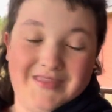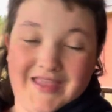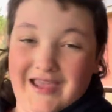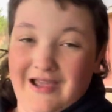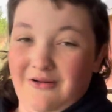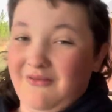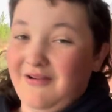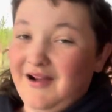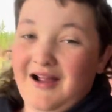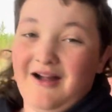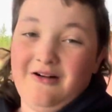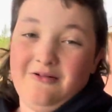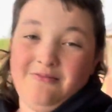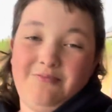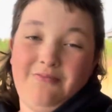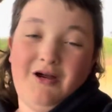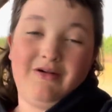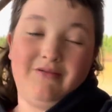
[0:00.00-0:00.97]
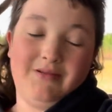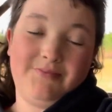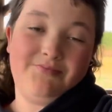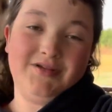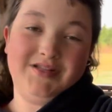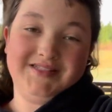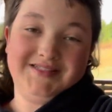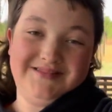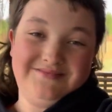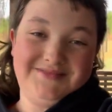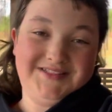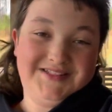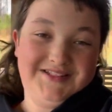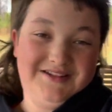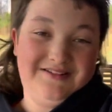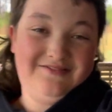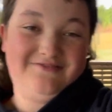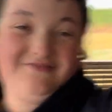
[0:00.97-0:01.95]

And we're going to probably put some stuff.